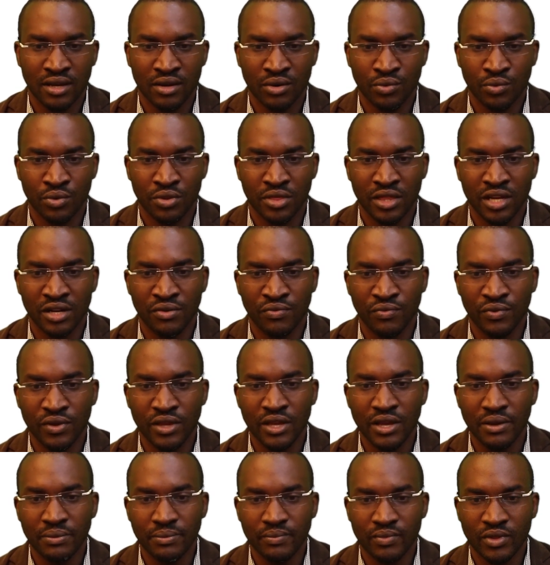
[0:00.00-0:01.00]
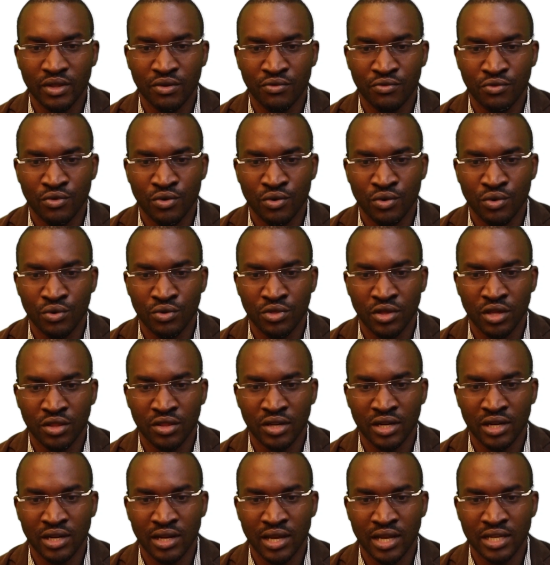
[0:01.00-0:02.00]
with that figure
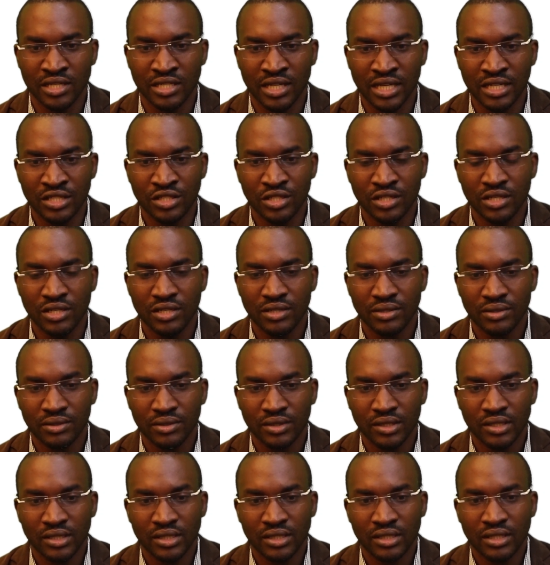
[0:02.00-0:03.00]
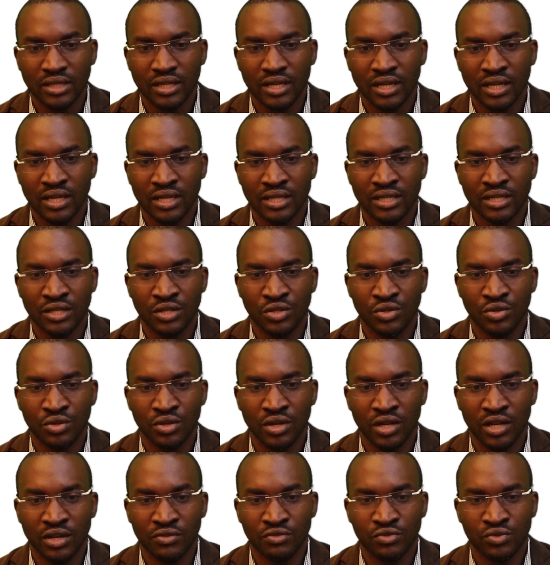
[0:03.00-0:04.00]
4,800, and
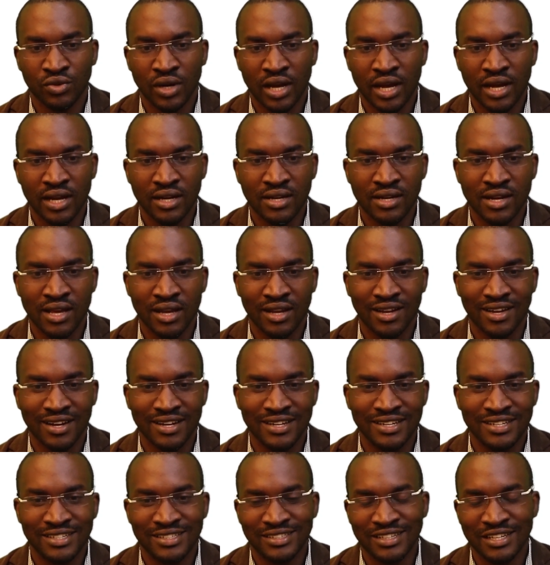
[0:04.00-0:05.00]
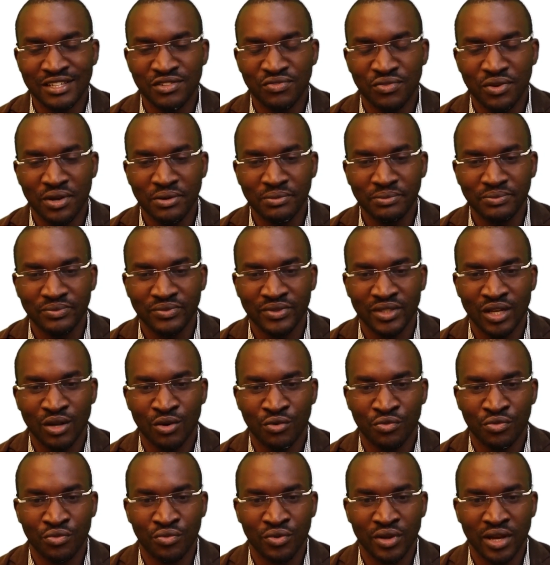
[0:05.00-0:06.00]
you'll have to add the credit transfer
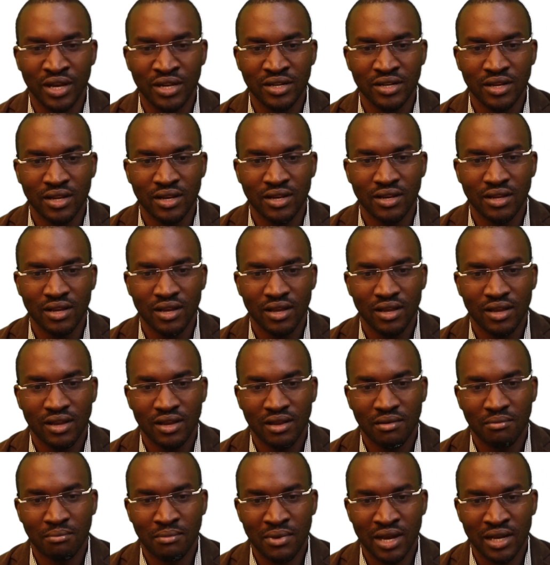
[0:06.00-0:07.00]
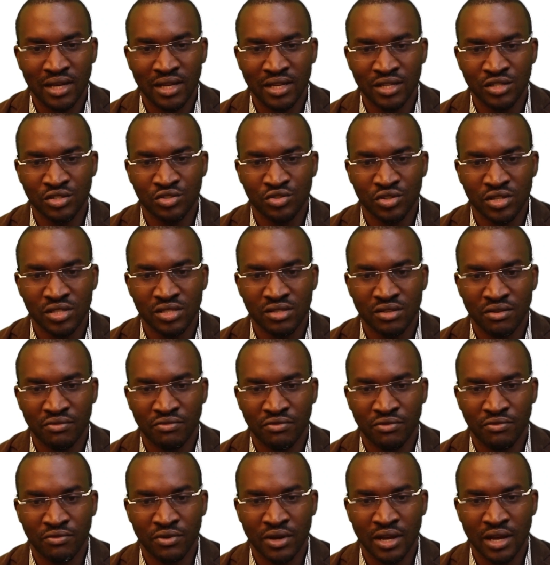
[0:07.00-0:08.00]
of 300, back interest
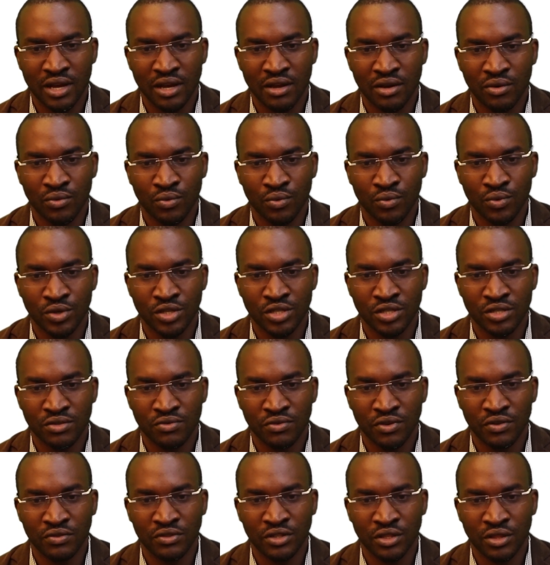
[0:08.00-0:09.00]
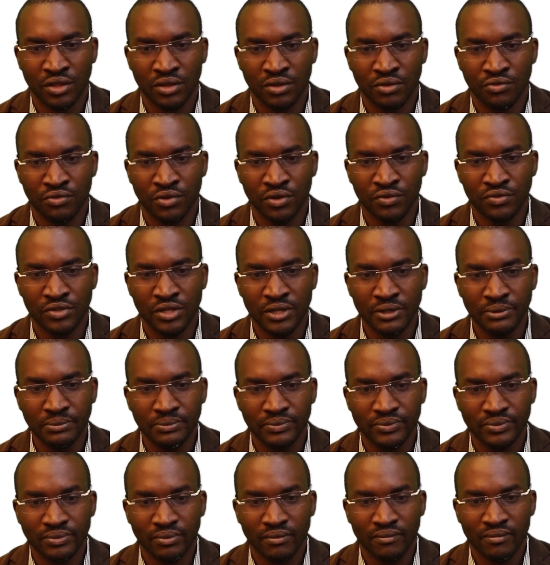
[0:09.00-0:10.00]
which is 50,
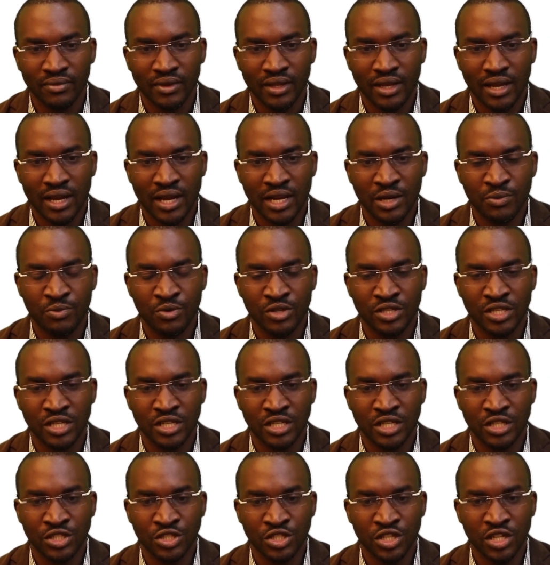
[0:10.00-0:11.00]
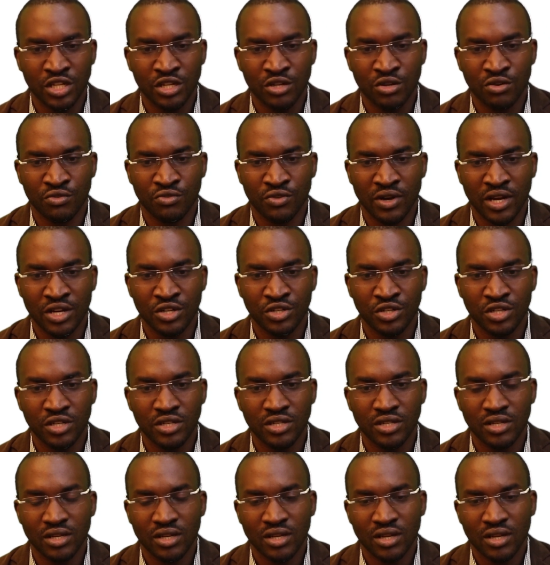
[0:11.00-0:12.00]
and present the check of 100.
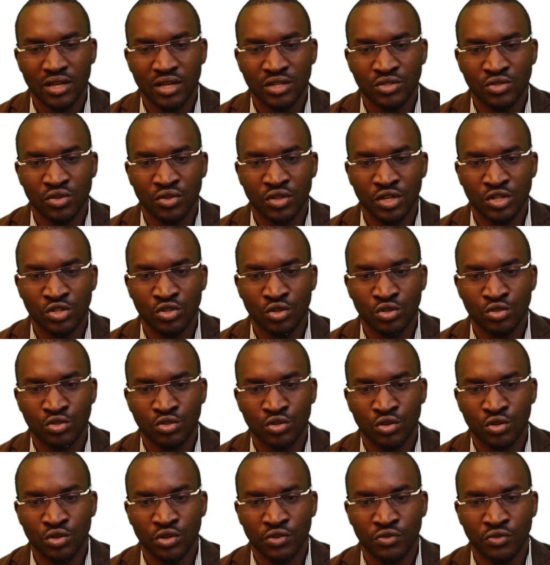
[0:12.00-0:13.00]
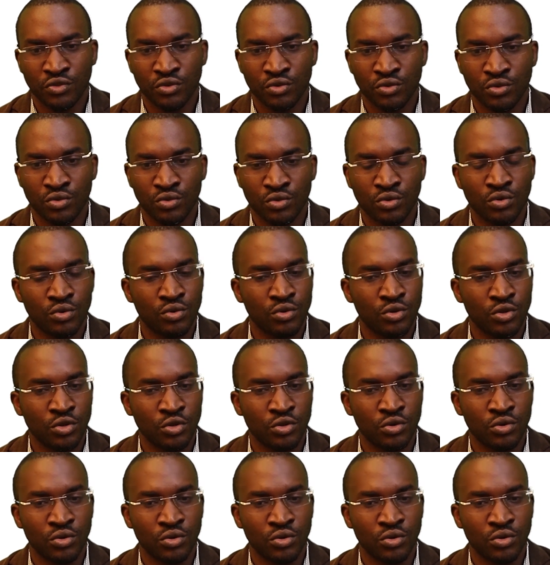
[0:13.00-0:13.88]
So the total, if you